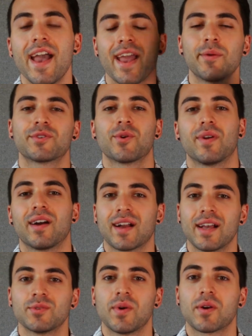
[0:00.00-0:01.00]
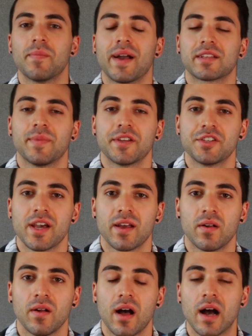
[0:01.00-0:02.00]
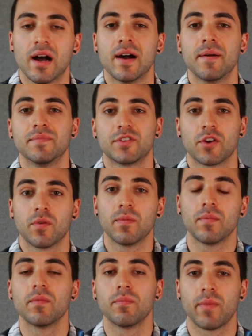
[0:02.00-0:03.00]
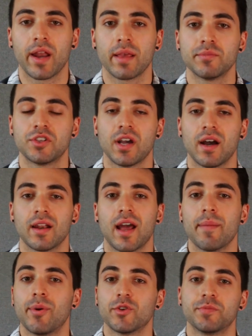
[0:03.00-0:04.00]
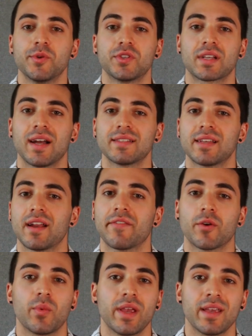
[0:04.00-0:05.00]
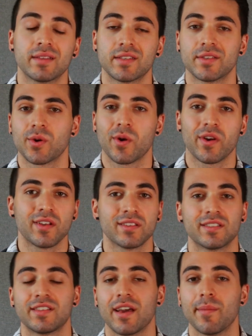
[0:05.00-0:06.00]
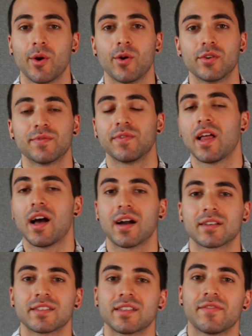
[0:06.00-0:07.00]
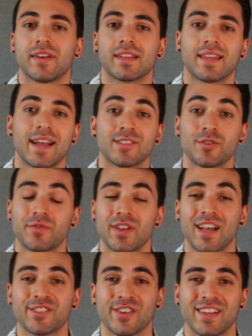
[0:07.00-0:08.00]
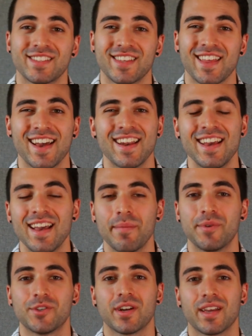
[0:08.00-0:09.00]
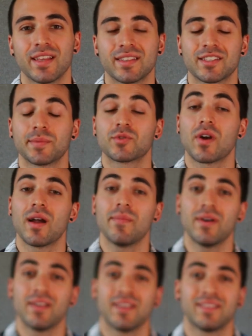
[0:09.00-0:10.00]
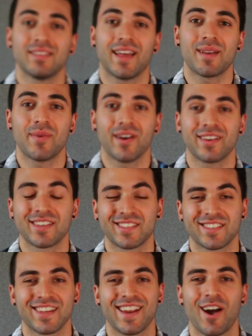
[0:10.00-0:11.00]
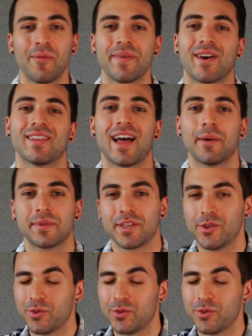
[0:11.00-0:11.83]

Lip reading: Hey, what's going on, guys? Welcome back to my channel. So my name's John. I post music content every week, tutorials, demos, vlogs, stuff like that. So if you guys are into that, be sure to hit the subscribe button, hit the like button, because it's going to help me out a lot with the